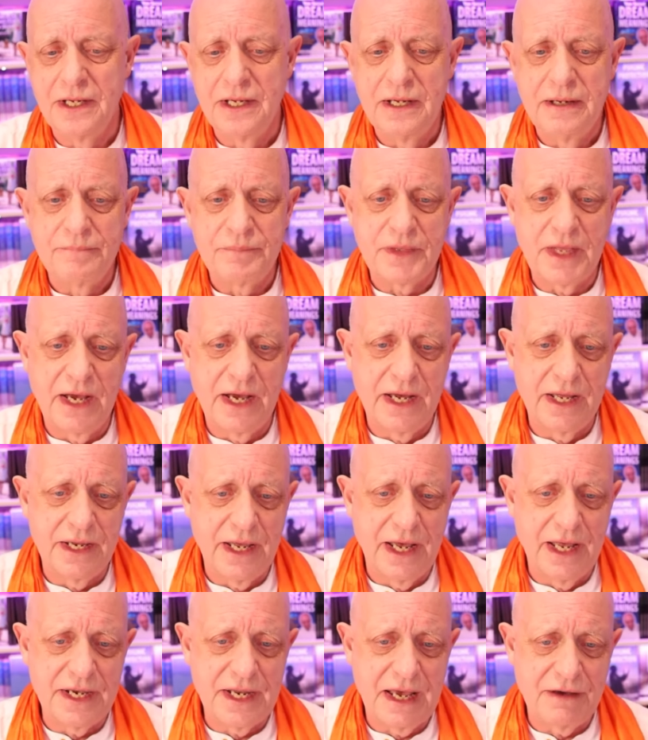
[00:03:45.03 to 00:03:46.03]
uh,
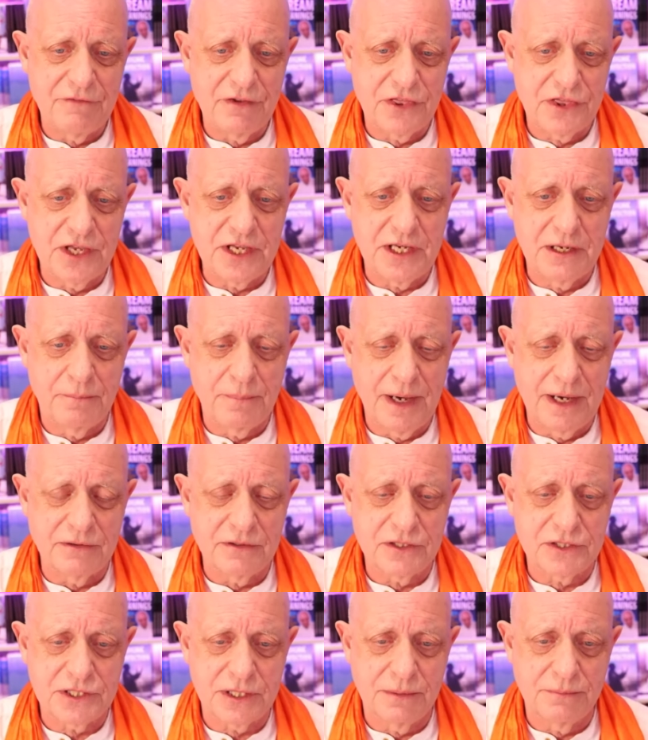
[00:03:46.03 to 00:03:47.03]
and have a think about
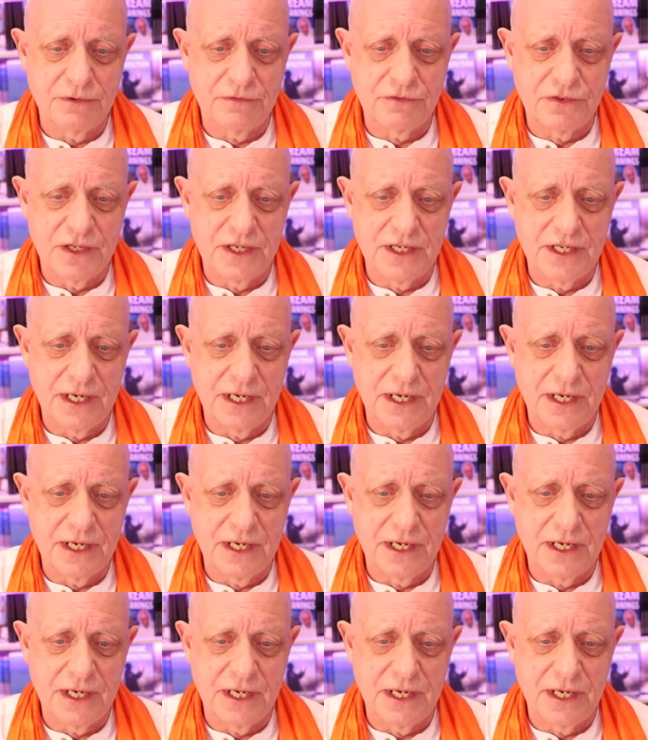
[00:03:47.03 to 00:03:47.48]
some of the